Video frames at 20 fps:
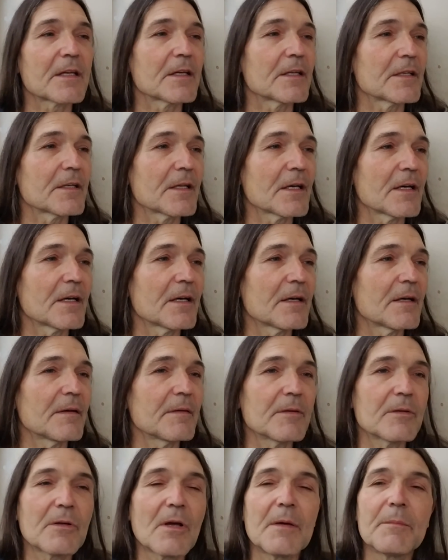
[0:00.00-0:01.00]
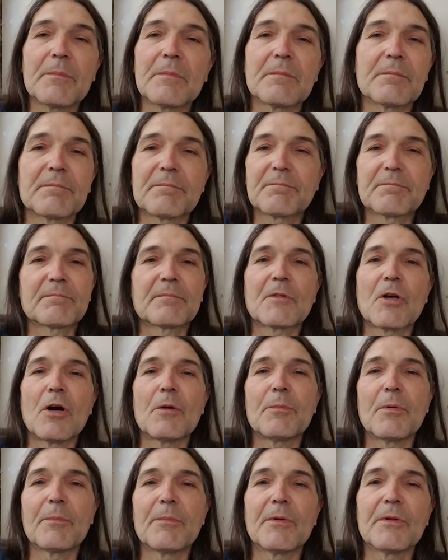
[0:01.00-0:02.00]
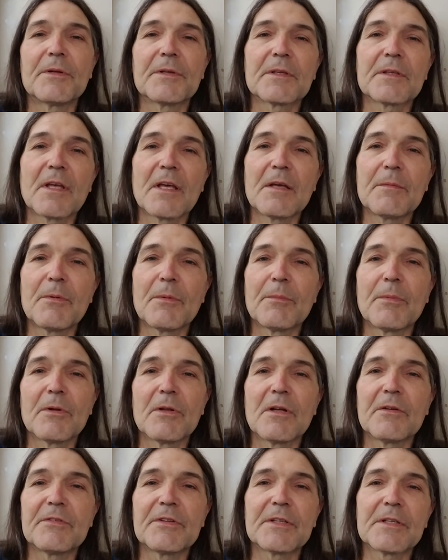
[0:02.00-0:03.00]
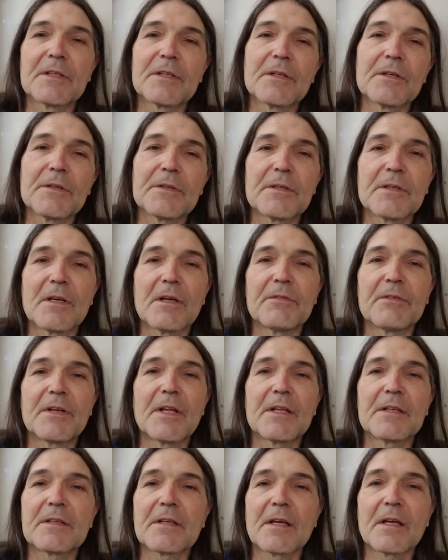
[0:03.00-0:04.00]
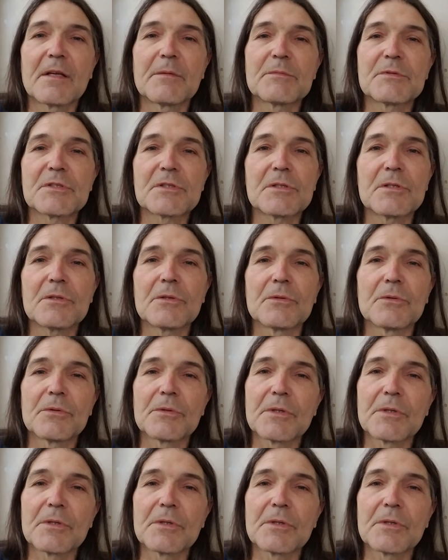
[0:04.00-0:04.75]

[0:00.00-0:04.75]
And, you know, I'm culpable and capable of it and guilty of it at times, too,